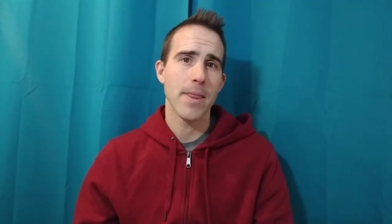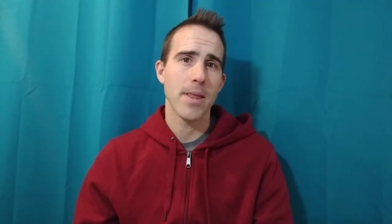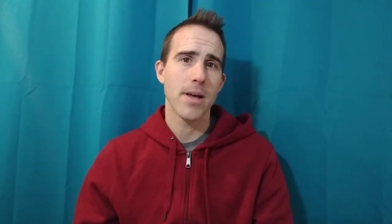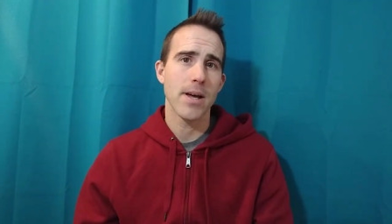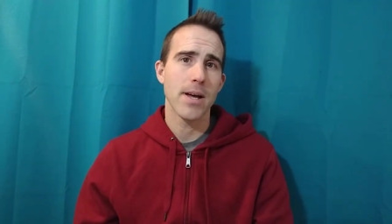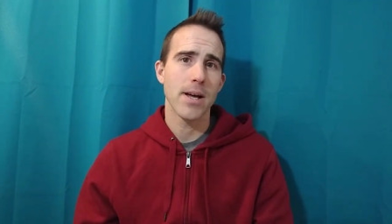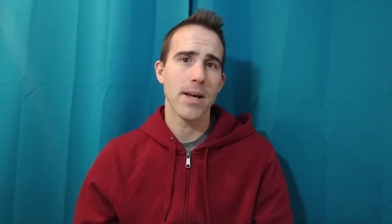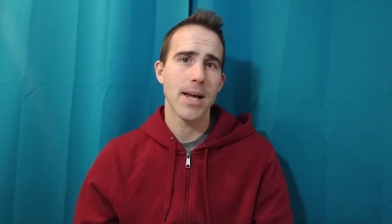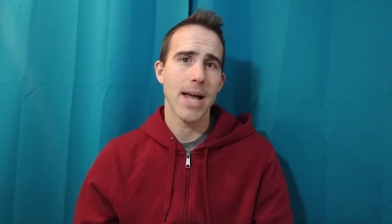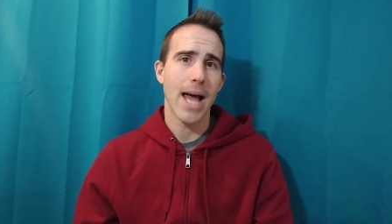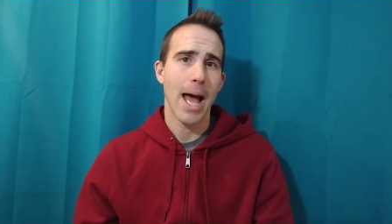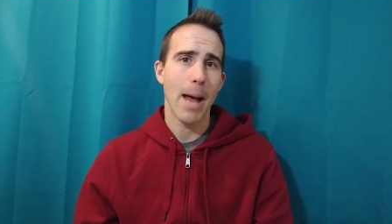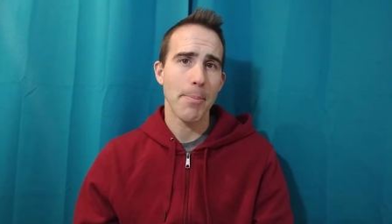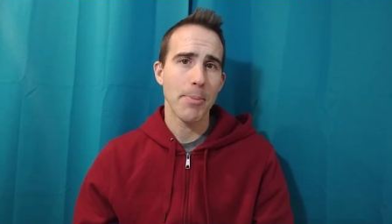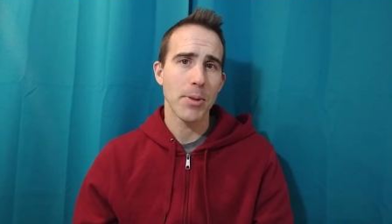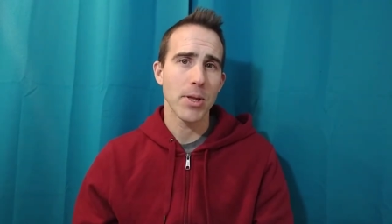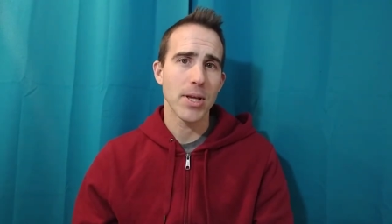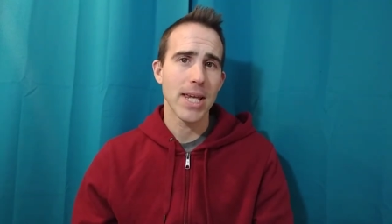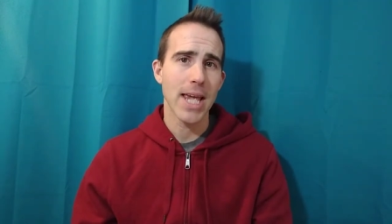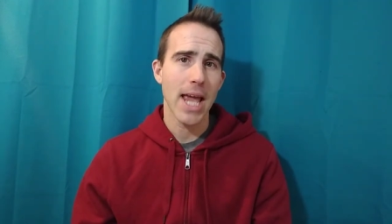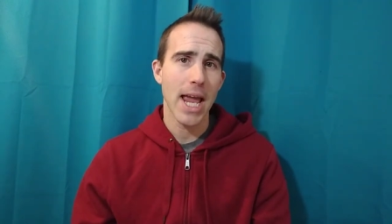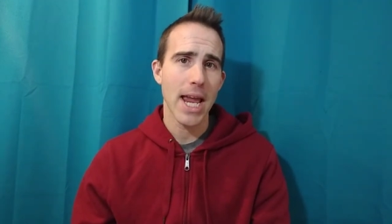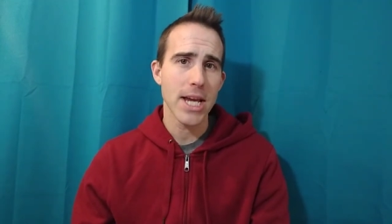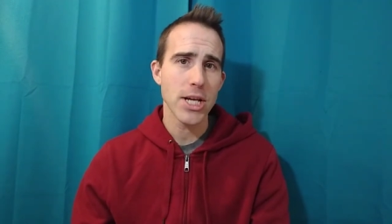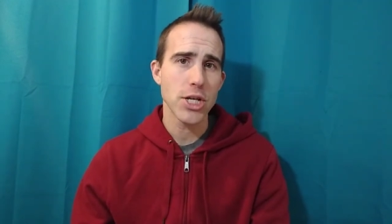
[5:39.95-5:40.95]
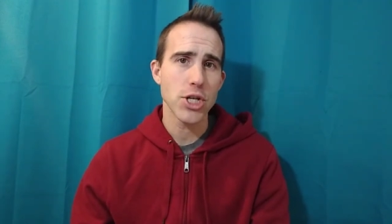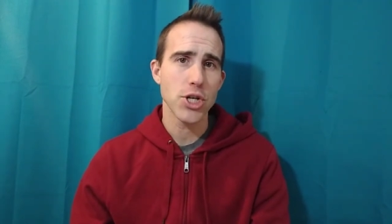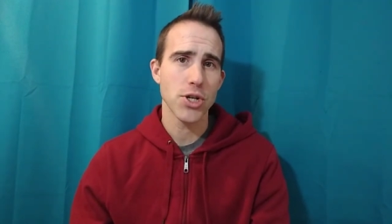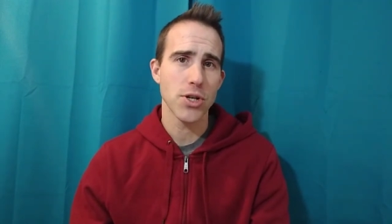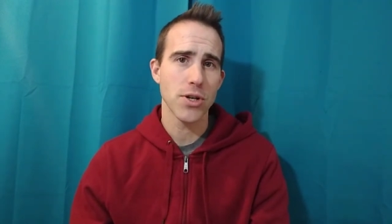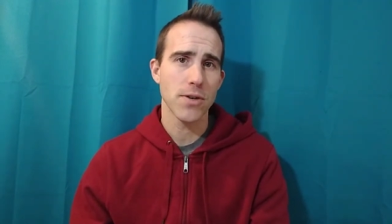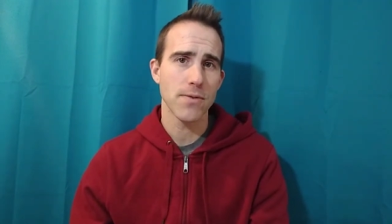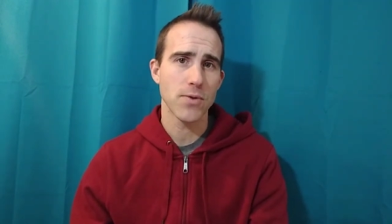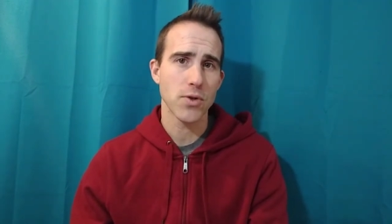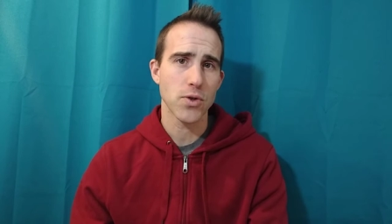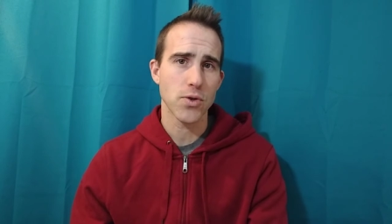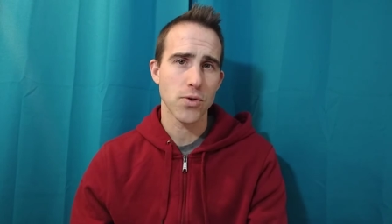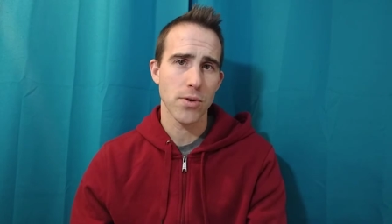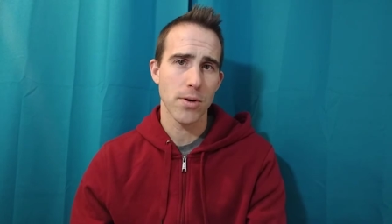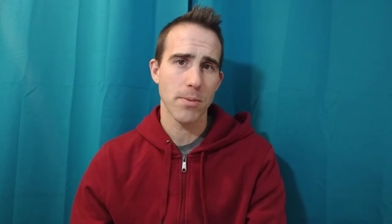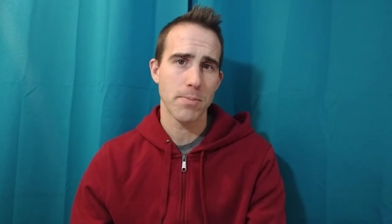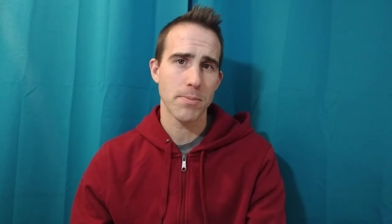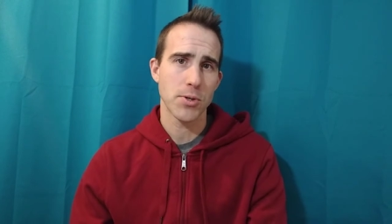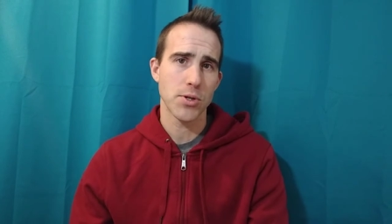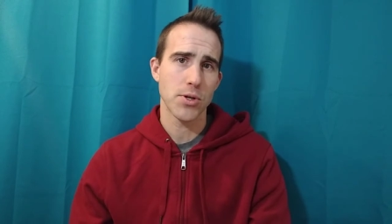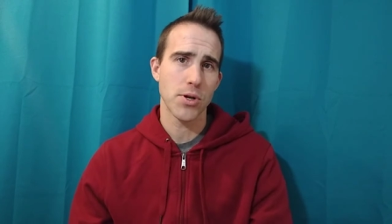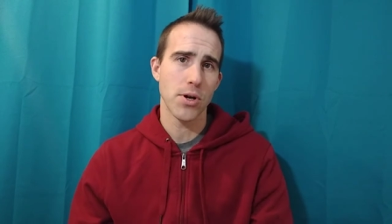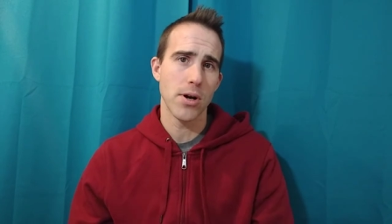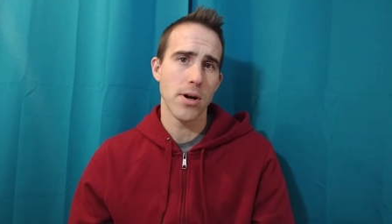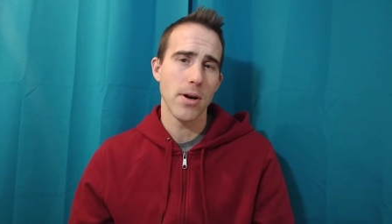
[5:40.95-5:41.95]
uh, application of
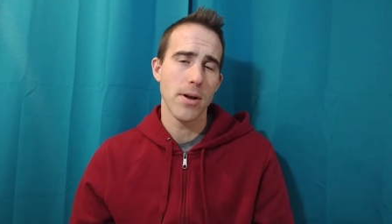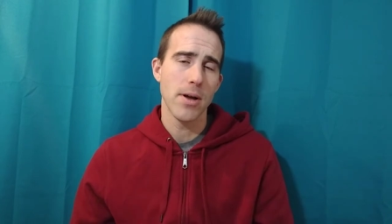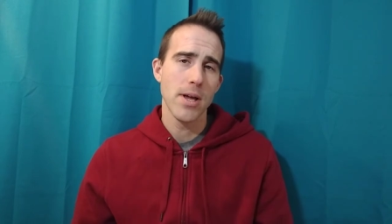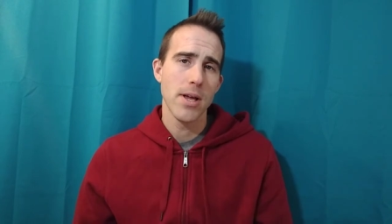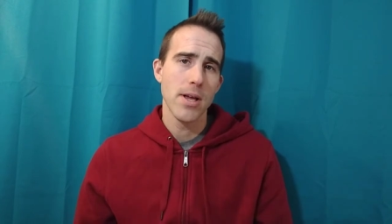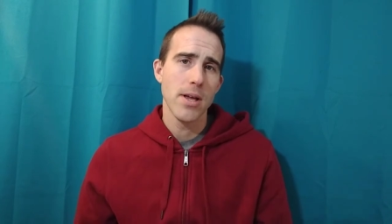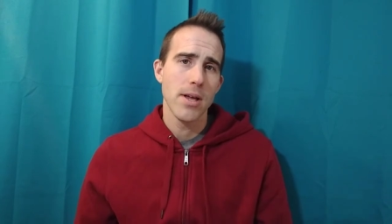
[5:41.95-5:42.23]
scripture